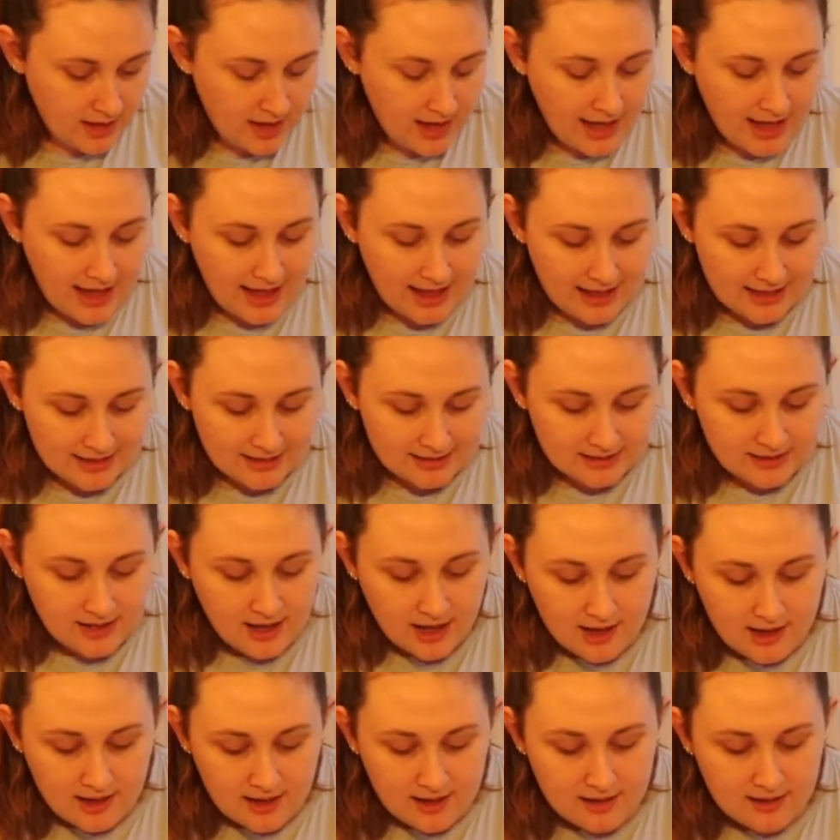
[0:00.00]
I
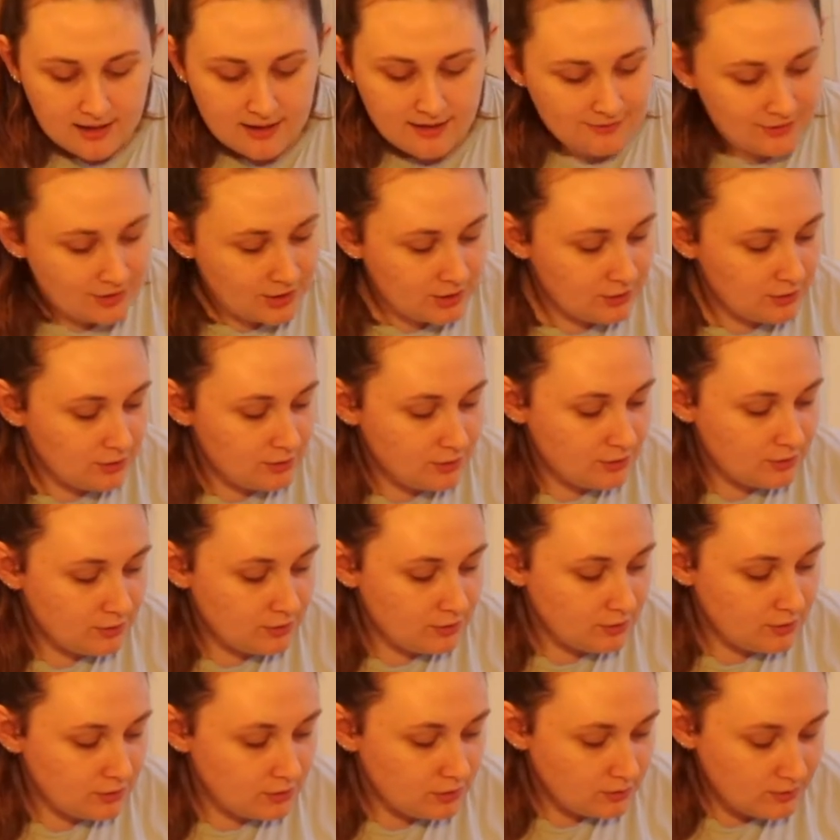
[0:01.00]
love
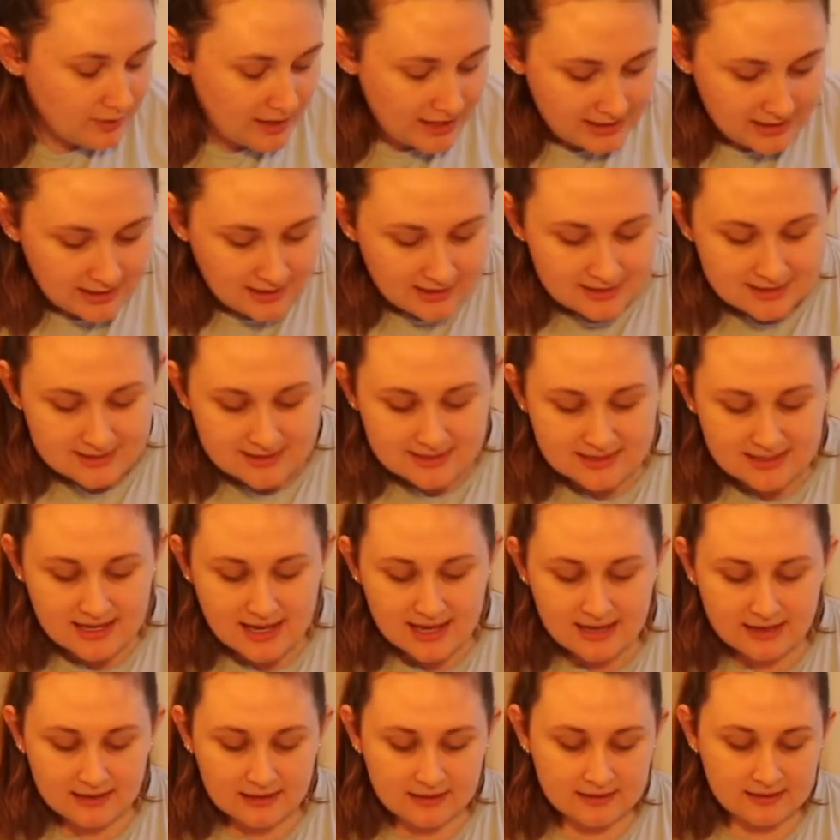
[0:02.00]
you when you're
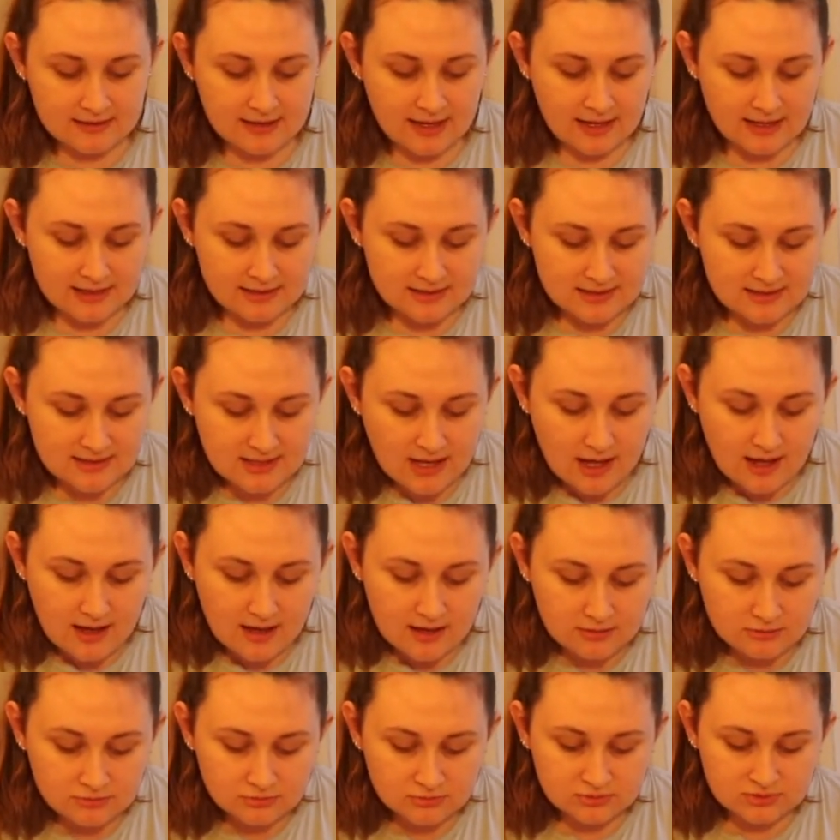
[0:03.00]
singing that
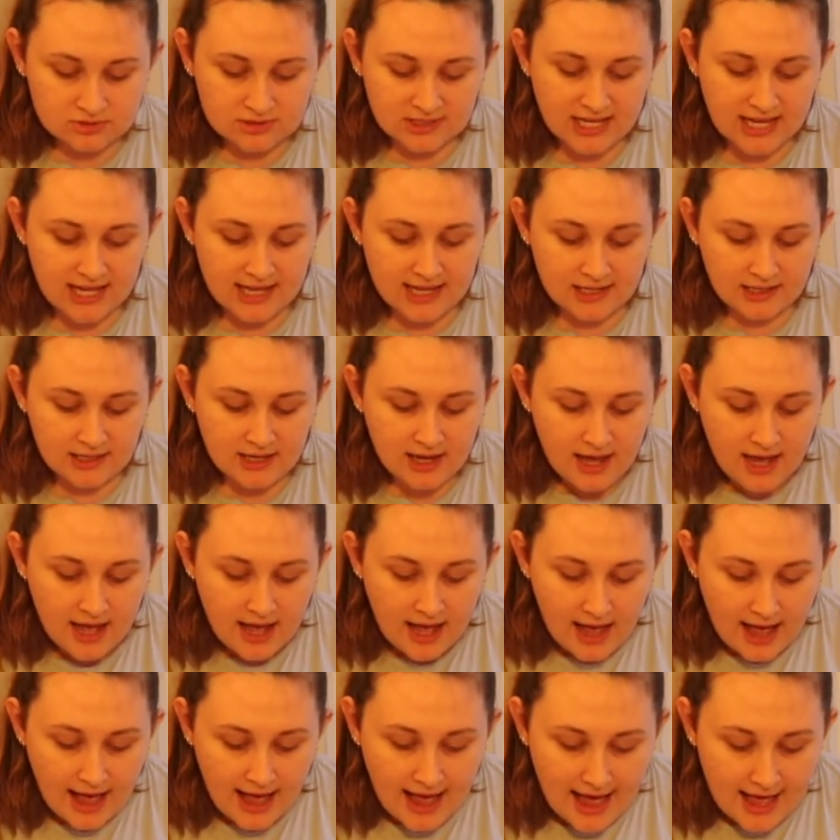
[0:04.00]
song, and
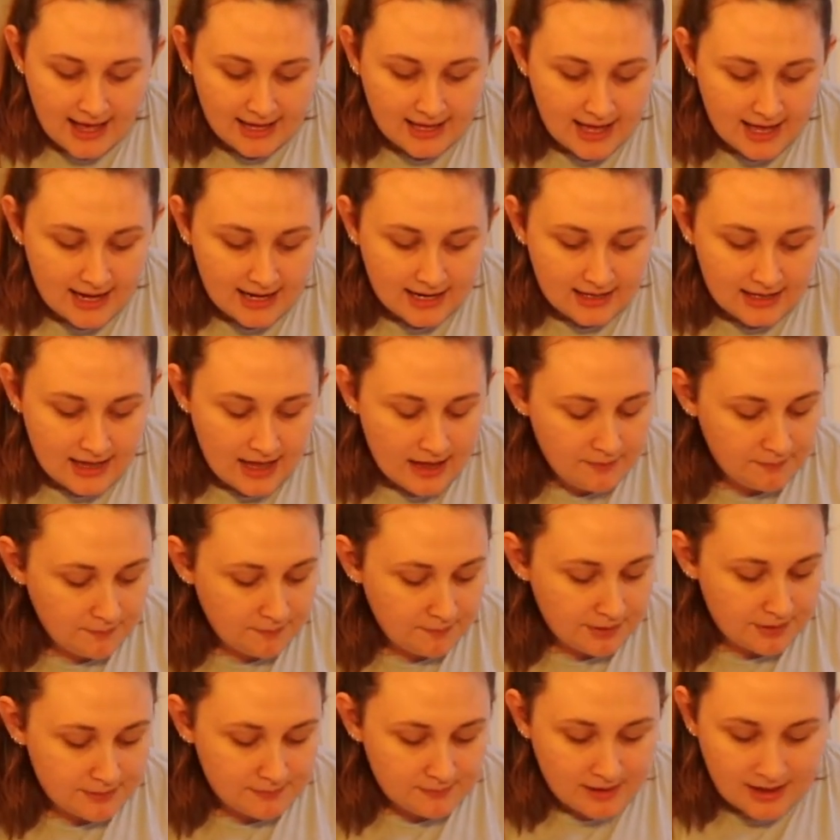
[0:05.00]
I got a lump
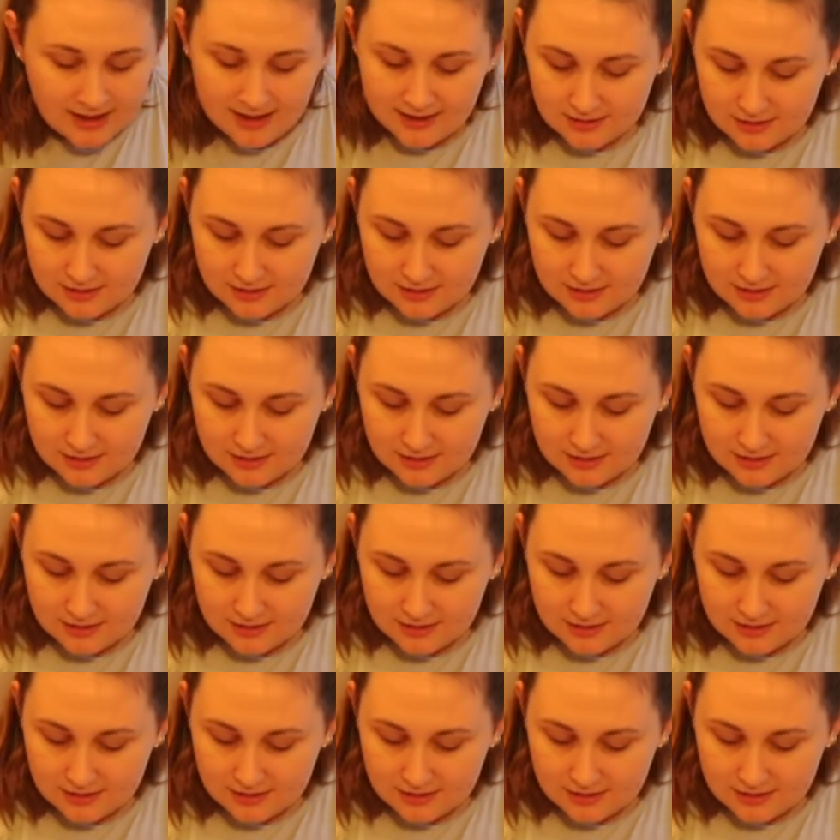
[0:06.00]
in my